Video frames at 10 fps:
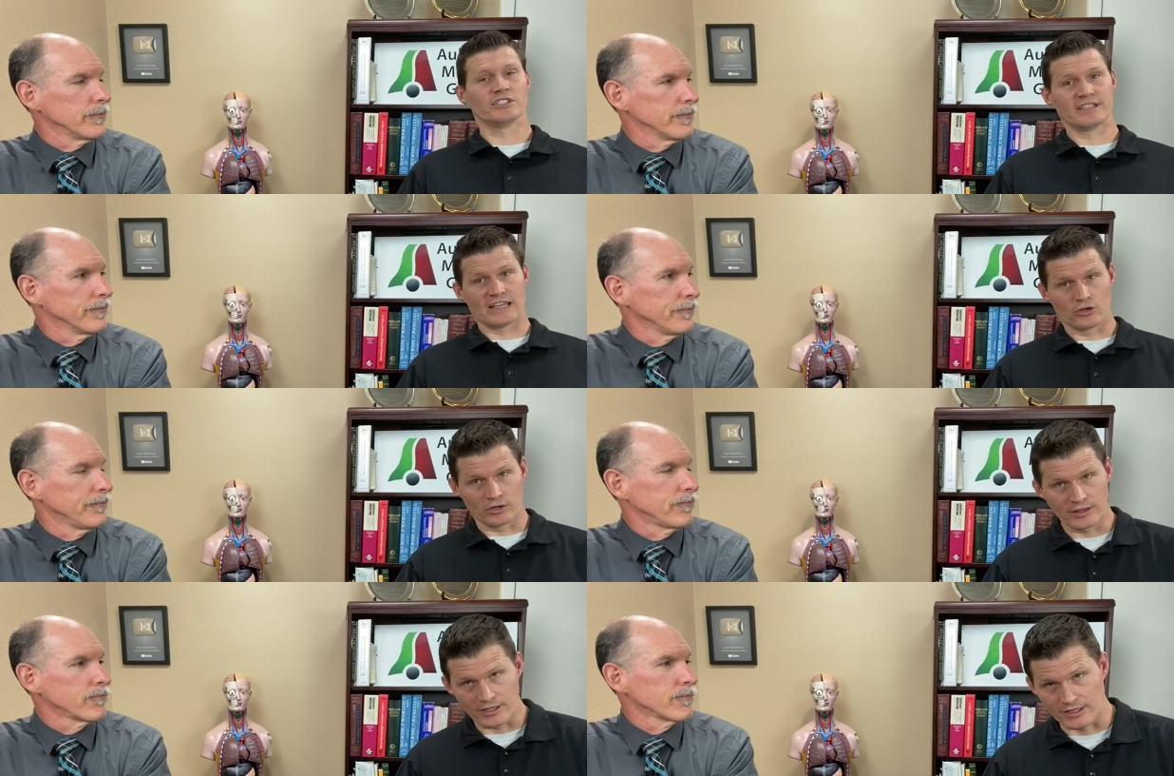Speaker 1: which is a
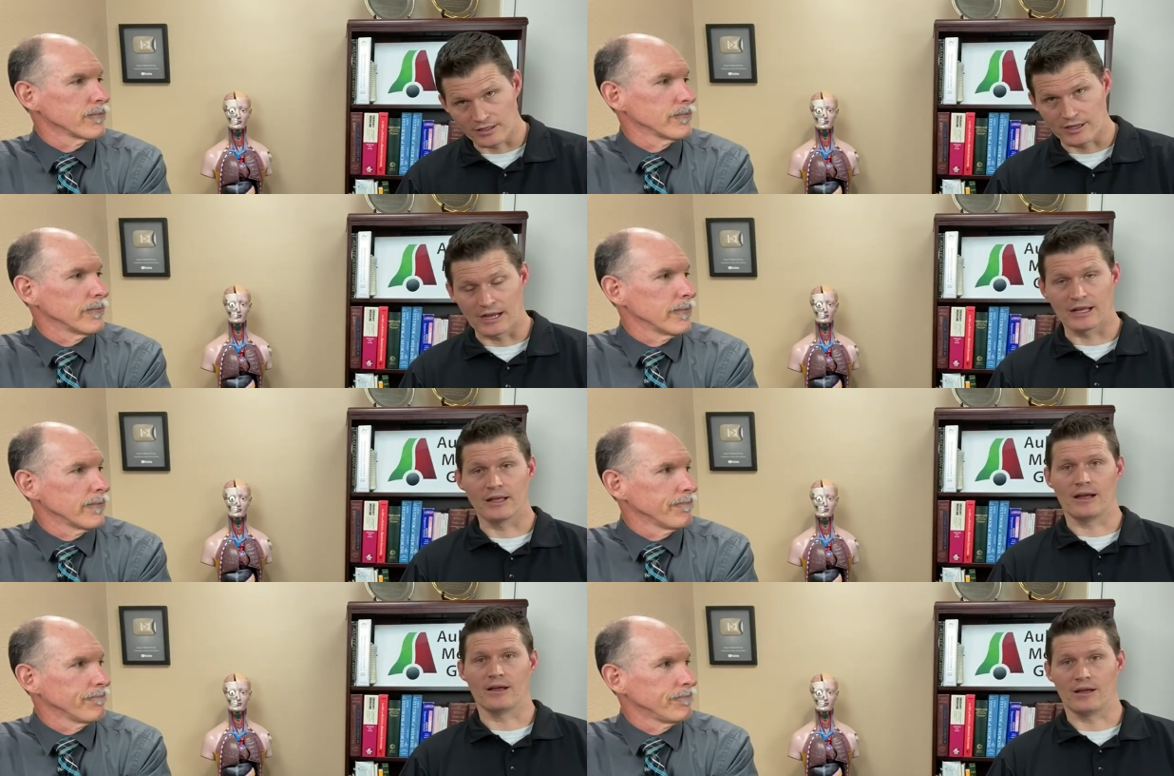good thing.
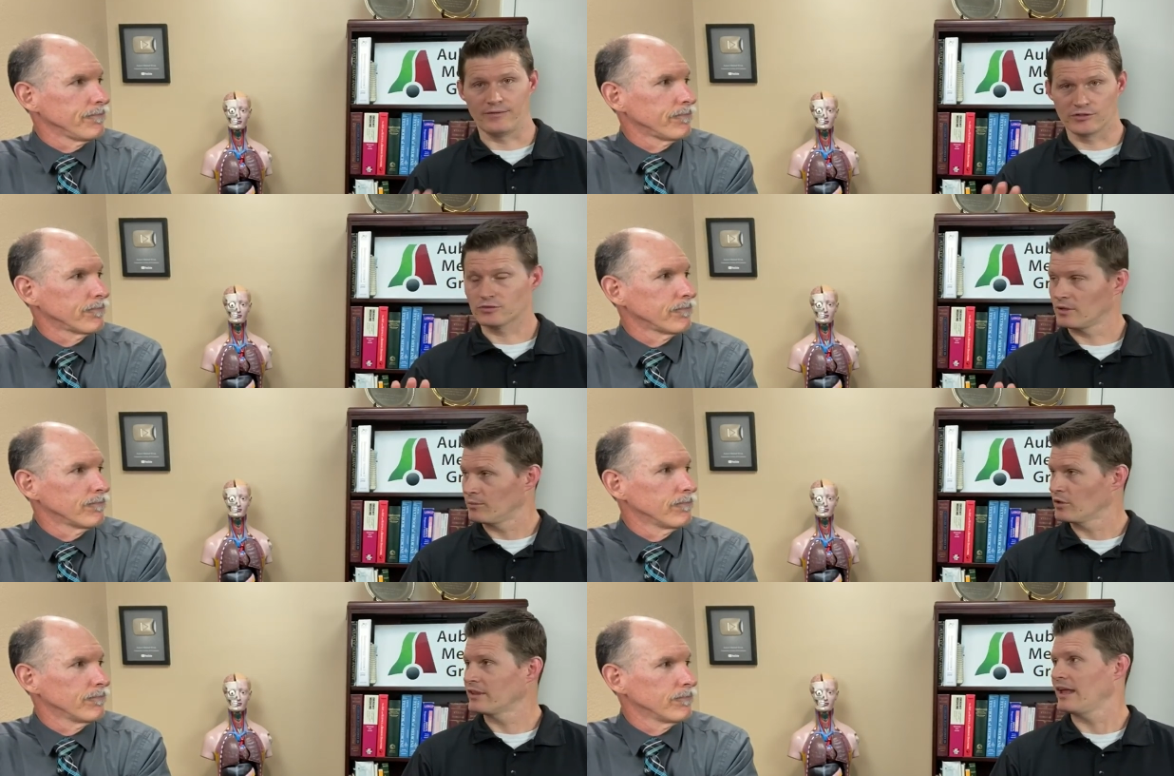I, I, I, first want
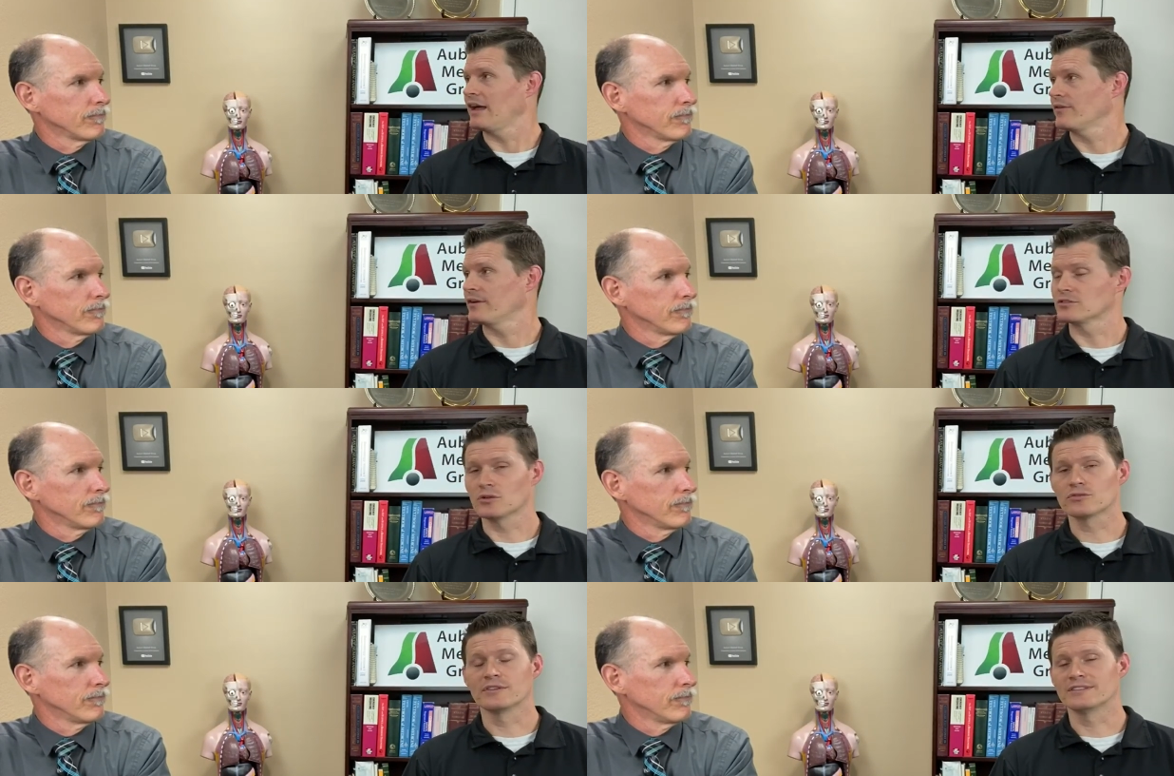to put that out there.
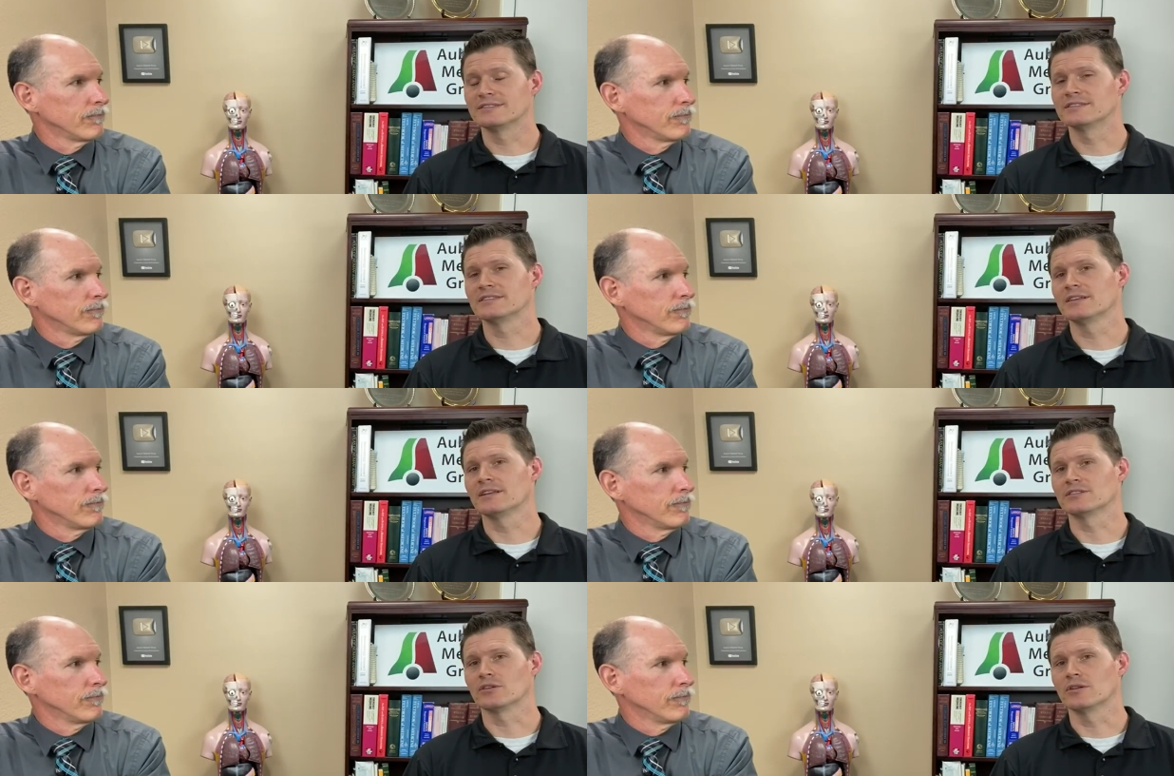Social distancing
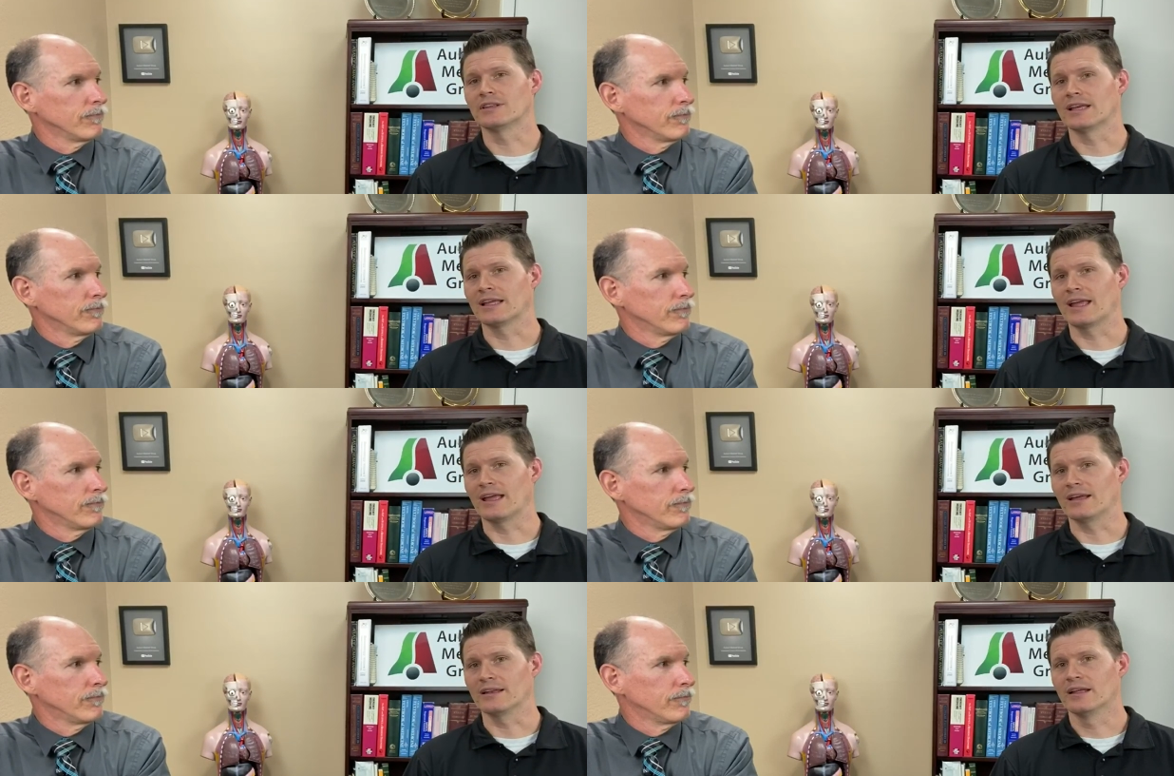is a good thing
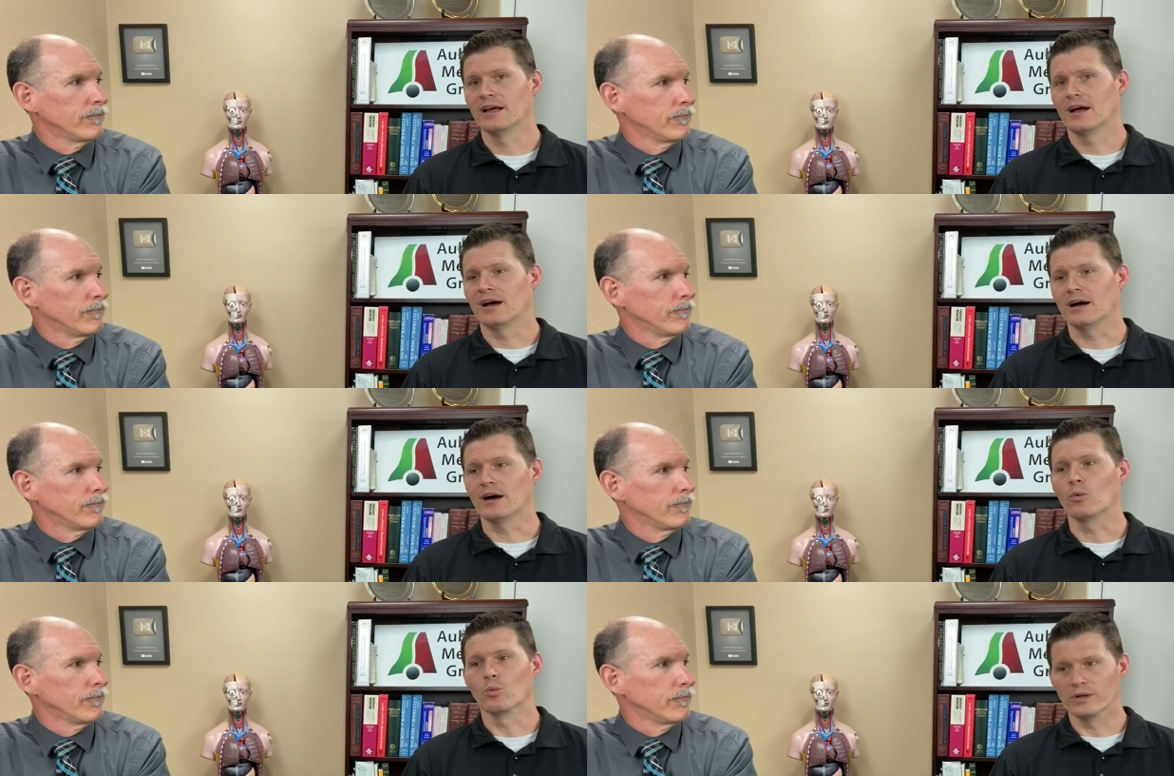and
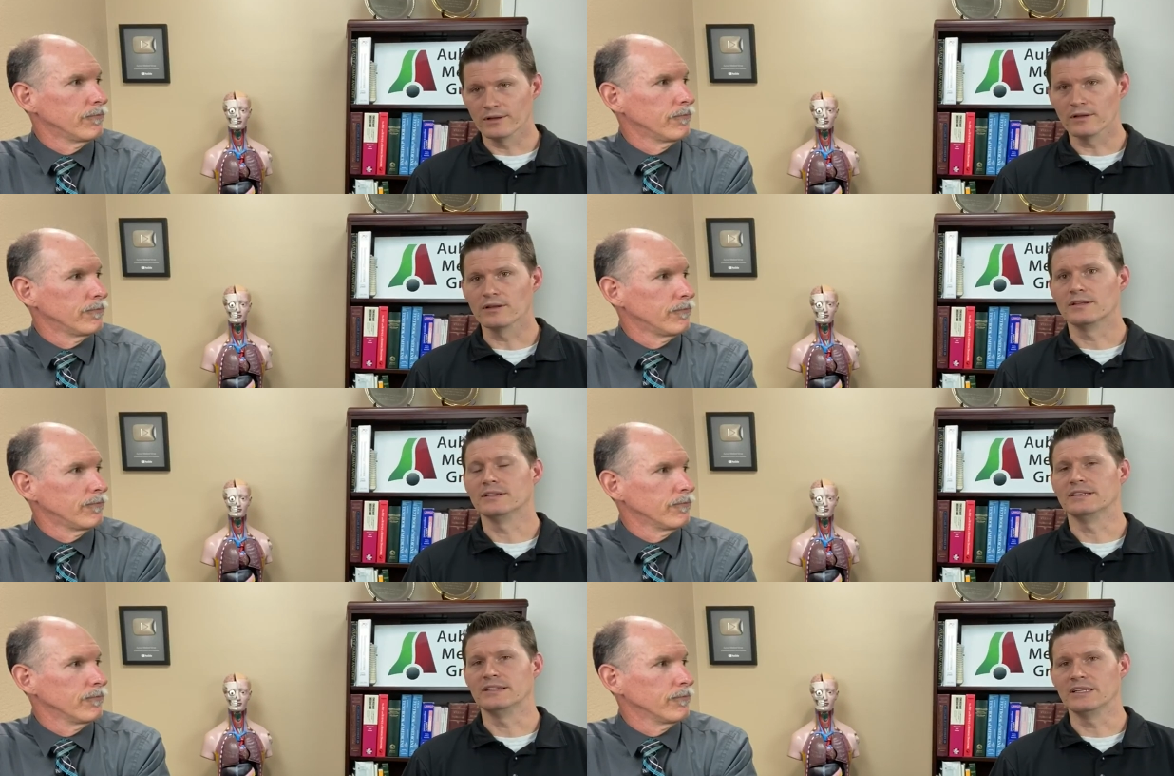uh, will
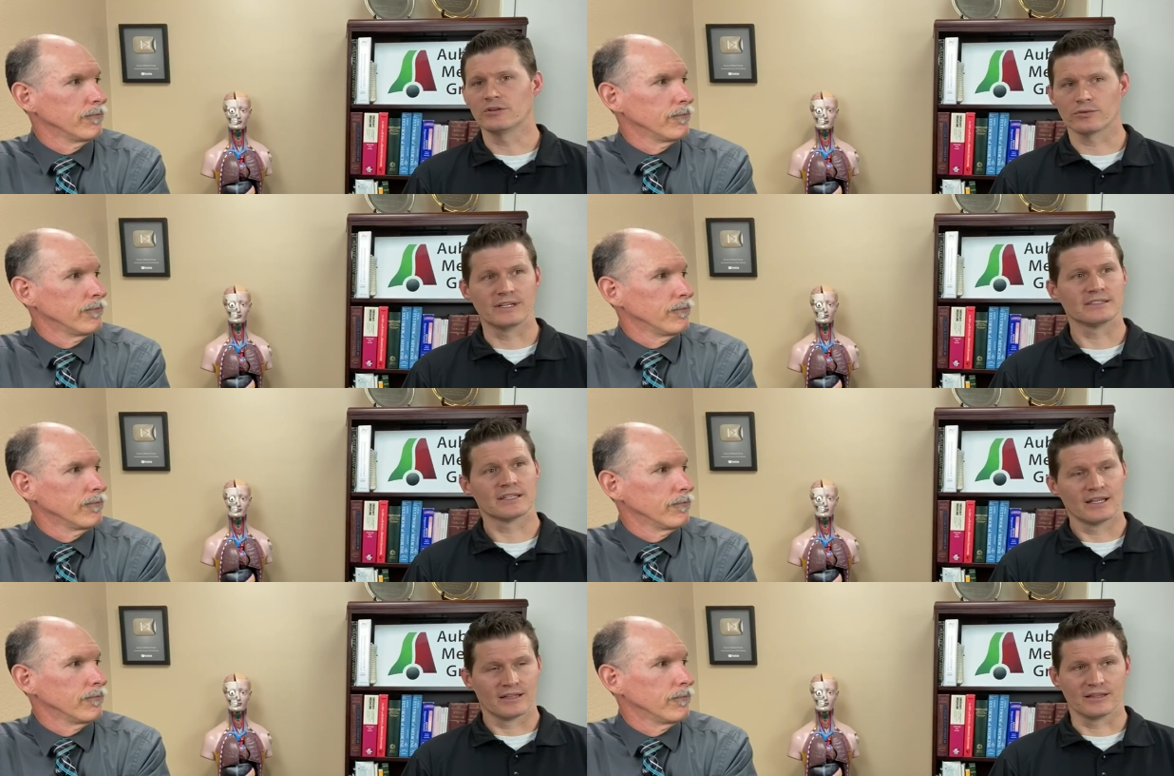decrease